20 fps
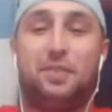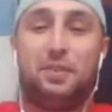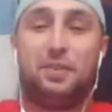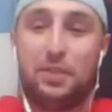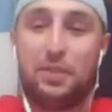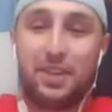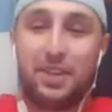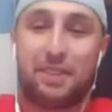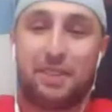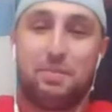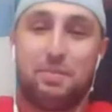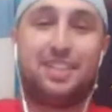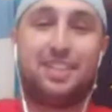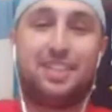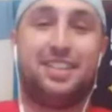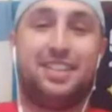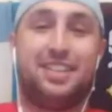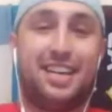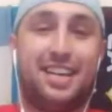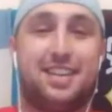we'll get back to
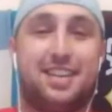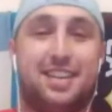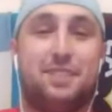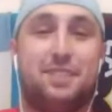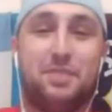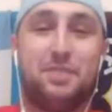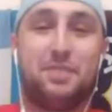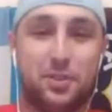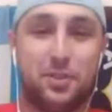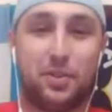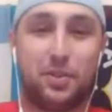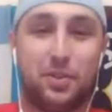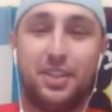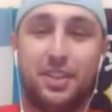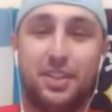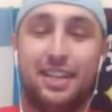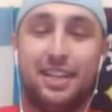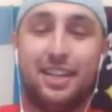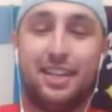that game shortly.